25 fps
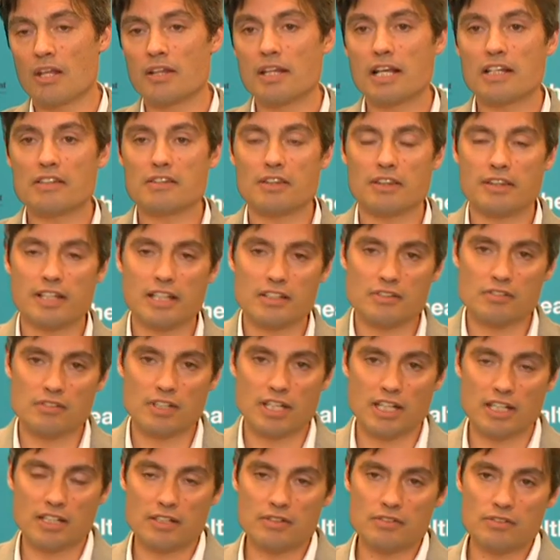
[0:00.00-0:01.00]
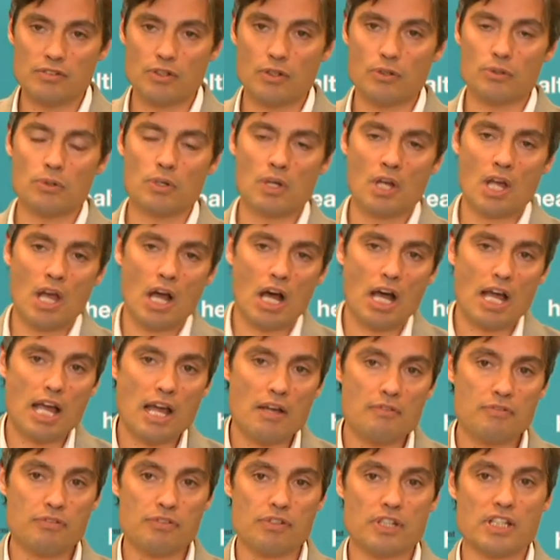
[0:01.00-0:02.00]
Thanks, thanks, Dana. So I
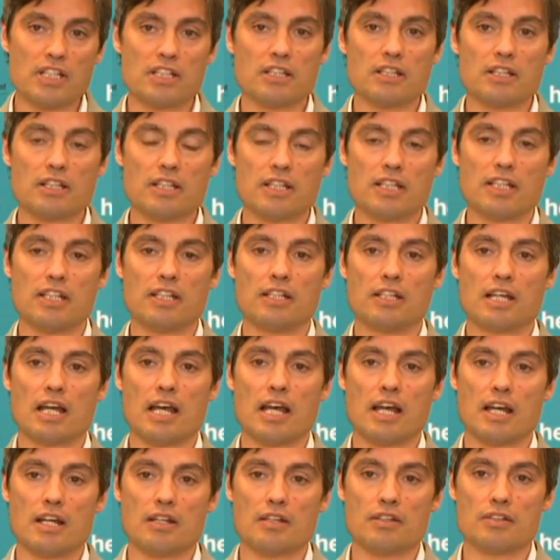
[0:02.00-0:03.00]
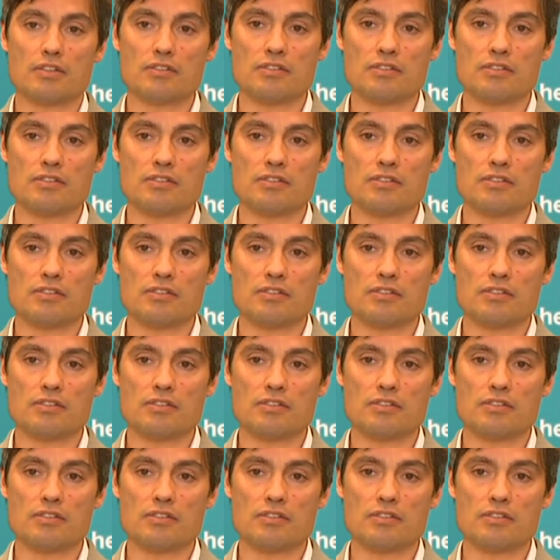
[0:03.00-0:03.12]
have seen the uh,